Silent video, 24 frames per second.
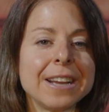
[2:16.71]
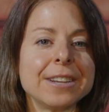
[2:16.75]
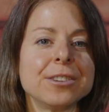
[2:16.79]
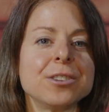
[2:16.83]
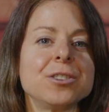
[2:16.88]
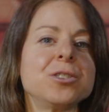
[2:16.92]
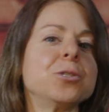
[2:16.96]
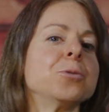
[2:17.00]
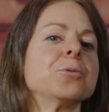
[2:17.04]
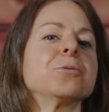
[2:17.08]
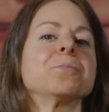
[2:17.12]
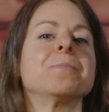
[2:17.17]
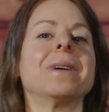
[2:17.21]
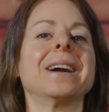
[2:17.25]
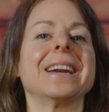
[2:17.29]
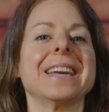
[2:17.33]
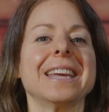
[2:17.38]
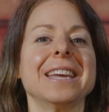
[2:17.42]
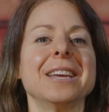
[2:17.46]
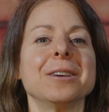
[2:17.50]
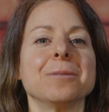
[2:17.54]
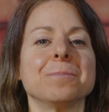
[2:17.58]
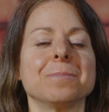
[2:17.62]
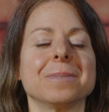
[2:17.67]
to use my
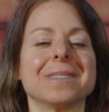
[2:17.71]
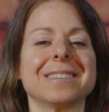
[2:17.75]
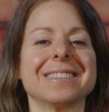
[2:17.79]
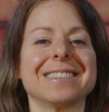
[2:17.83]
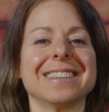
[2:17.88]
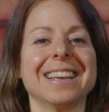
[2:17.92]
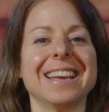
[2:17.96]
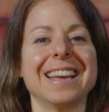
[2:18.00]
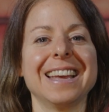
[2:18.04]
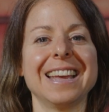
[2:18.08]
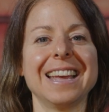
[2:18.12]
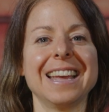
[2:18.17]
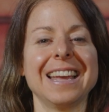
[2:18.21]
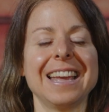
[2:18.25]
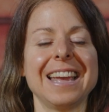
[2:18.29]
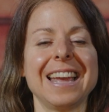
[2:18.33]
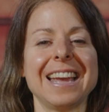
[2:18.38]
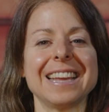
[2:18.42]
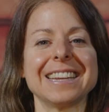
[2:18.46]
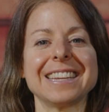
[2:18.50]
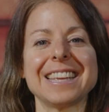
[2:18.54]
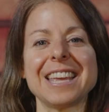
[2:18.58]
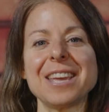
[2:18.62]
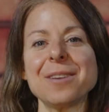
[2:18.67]
hips
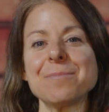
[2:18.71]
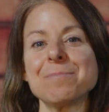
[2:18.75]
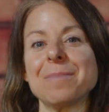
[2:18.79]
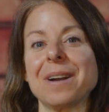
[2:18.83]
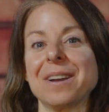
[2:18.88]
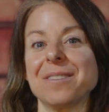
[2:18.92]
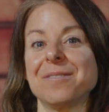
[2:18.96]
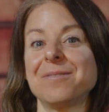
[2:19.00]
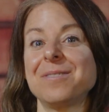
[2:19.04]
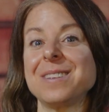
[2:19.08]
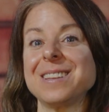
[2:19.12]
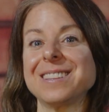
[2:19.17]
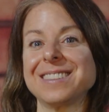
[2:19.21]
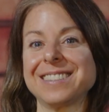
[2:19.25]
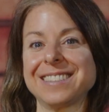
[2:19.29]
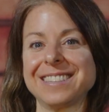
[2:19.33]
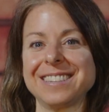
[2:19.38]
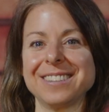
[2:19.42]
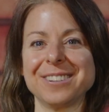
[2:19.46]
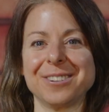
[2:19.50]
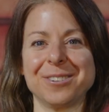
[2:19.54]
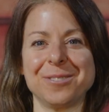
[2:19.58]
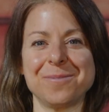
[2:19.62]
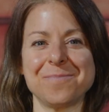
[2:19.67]
and keep my feet
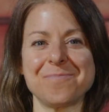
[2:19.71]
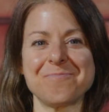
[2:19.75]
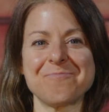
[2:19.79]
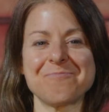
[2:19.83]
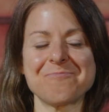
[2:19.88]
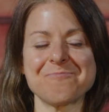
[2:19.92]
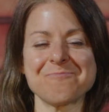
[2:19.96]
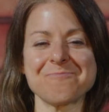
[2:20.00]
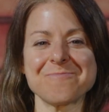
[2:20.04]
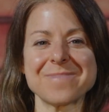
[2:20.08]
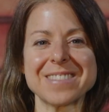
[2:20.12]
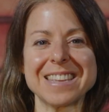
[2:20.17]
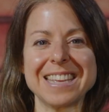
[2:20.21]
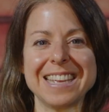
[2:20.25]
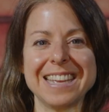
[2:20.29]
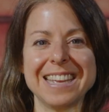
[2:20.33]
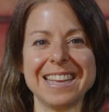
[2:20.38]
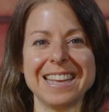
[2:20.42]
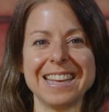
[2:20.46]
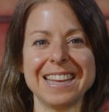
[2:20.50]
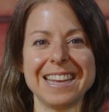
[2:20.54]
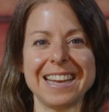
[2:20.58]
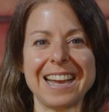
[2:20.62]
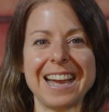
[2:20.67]
still.
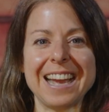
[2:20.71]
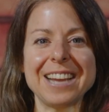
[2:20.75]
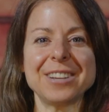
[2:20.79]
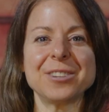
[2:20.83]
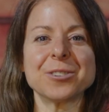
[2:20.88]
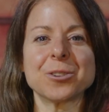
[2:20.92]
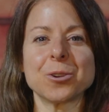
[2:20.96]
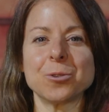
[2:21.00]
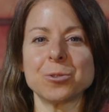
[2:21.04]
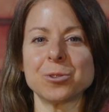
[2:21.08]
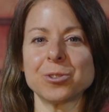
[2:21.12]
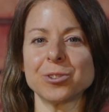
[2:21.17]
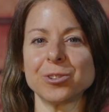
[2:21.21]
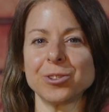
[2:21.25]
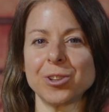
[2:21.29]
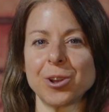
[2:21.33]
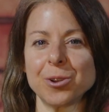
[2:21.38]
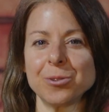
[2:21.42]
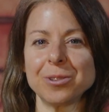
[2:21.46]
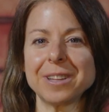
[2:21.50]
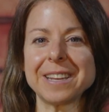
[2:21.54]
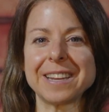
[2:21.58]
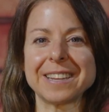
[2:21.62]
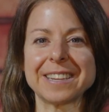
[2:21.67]
I had to go
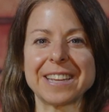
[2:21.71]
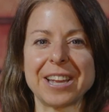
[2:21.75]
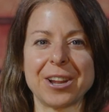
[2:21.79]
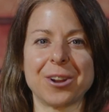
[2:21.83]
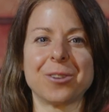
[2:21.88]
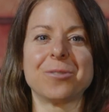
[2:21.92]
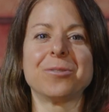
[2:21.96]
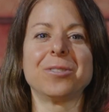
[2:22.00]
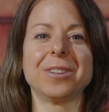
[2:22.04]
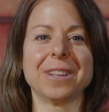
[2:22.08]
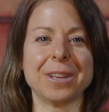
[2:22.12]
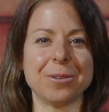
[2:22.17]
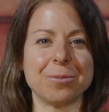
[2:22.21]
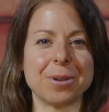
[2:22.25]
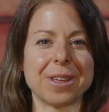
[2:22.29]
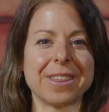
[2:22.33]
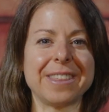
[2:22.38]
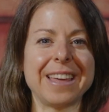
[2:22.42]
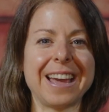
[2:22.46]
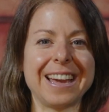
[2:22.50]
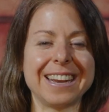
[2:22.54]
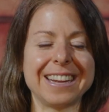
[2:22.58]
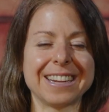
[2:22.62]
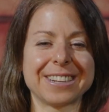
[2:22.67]
slowly and carefully with
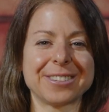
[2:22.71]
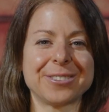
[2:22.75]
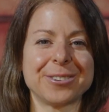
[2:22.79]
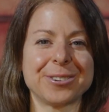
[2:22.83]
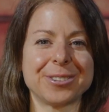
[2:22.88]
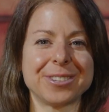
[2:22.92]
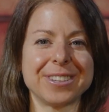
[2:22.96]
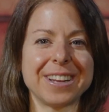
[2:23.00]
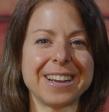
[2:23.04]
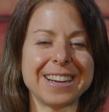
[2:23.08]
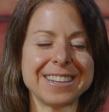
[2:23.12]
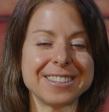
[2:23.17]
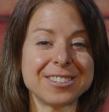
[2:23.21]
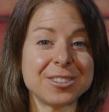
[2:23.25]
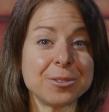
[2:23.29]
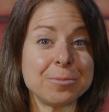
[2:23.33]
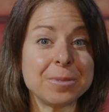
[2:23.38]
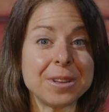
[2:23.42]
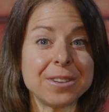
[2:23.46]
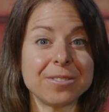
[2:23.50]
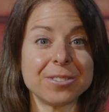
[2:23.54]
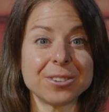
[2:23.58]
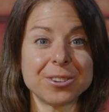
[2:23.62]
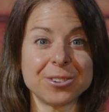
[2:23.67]
that exercise to
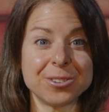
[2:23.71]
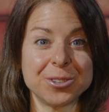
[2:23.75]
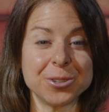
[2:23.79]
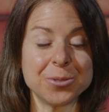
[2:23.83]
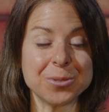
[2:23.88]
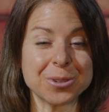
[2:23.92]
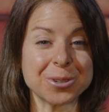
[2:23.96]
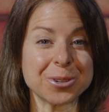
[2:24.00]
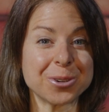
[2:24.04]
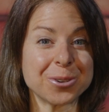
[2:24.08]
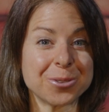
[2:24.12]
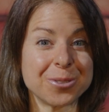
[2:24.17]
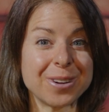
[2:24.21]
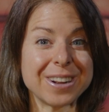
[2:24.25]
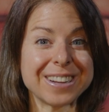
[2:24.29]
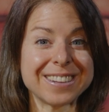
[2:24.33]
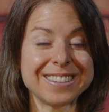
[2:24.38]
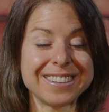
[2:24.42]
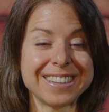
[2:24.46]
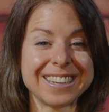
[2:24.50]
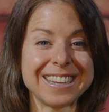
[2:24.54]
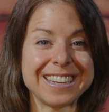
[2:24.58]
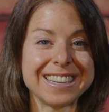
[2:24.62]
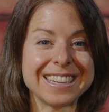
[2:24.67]
be able to do it
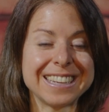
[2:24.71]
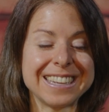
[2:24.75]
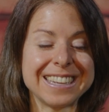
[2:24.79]
correctly.